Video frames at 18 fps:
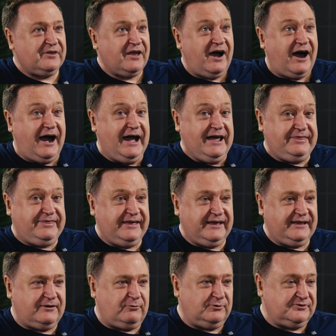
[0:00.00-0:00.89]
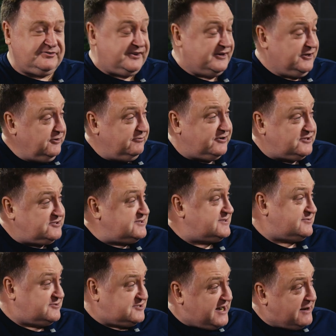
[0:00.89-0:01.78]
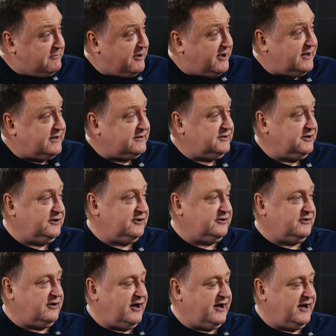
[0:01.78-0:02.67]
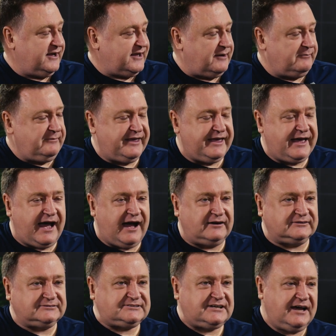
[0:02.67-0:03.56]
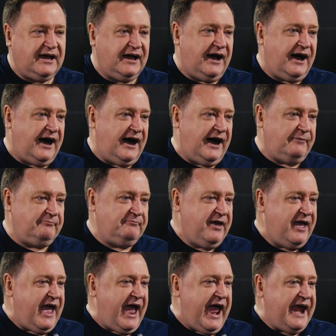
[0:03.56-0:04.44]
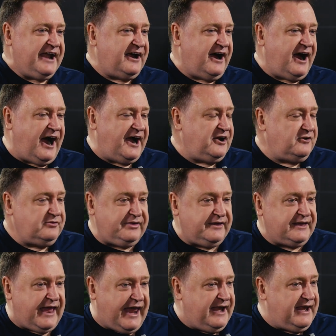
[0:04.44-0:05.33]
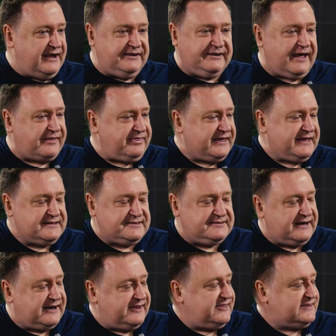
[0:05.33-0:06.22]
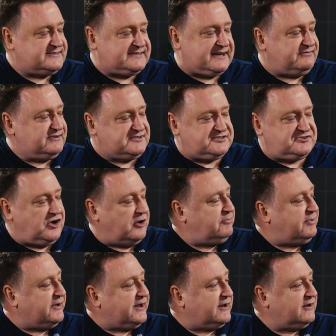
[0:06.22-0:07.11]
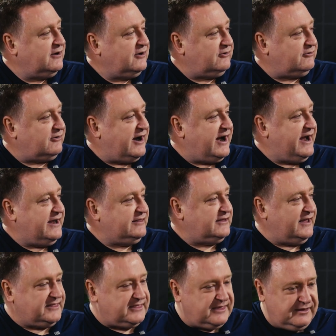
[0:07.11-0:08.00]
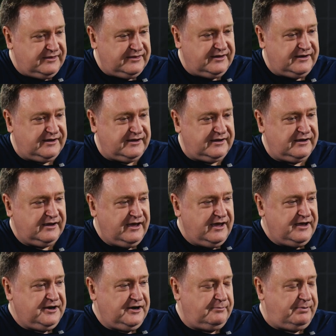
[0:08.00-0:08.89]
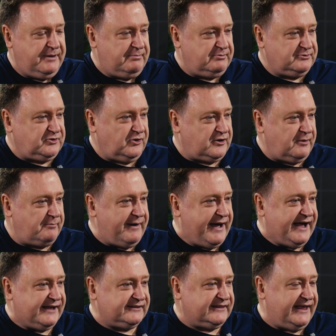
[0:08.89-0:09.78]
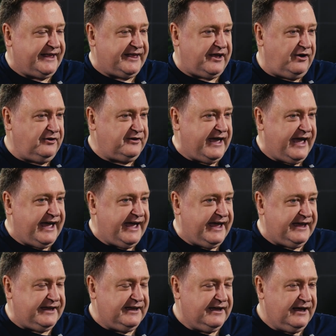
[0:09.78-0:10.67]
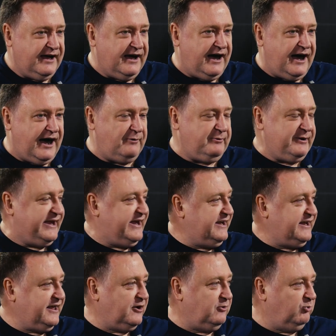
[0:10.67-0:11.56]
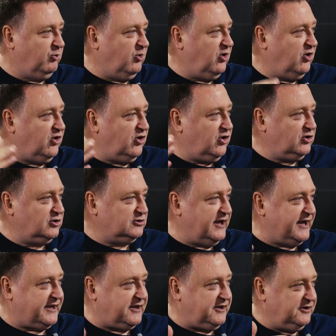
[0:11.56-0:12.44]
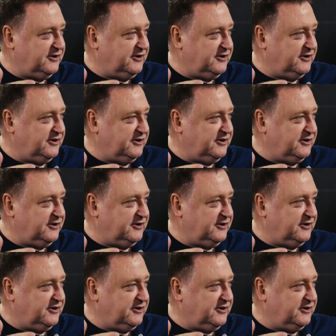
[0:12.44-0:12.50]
I think we'll see new versions of Gemma, coming out. And I don't think none of this stuff is stopping, right? Like the people talk about like, okay, are we hitting a wall? Like